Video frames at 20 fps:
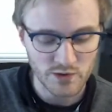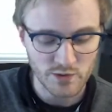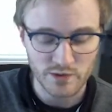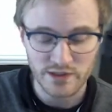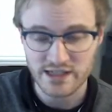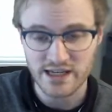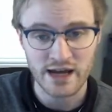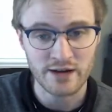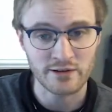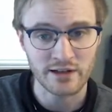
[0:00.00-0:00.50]
would
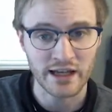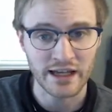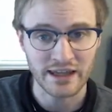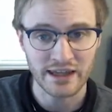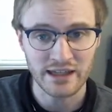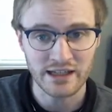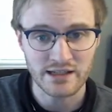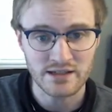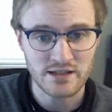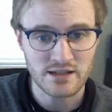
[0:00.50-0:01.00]
sound like
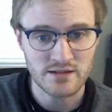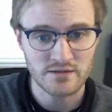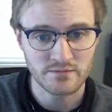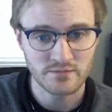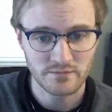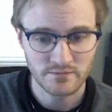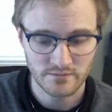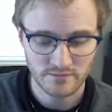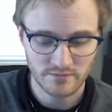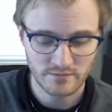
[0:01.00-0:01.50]
this.
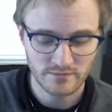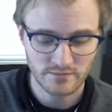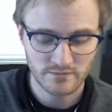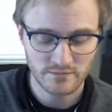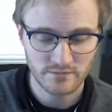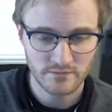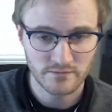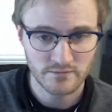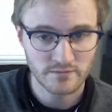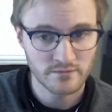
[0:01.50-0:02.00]

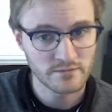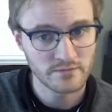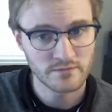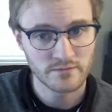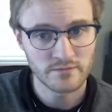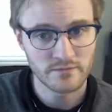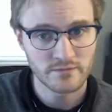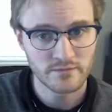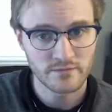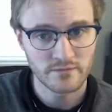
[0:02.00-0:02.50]

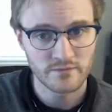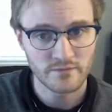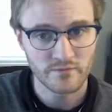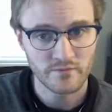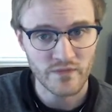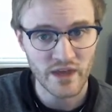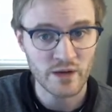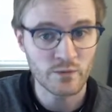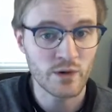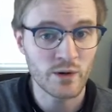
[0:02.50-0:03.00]

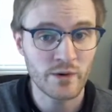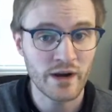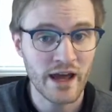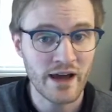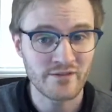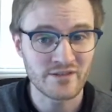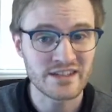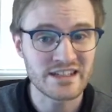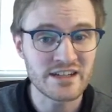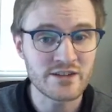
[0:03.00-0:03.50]
And we would
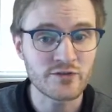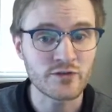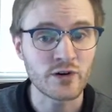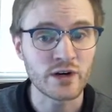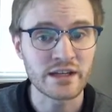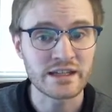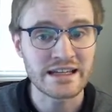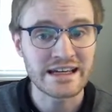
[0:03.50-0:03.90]
have different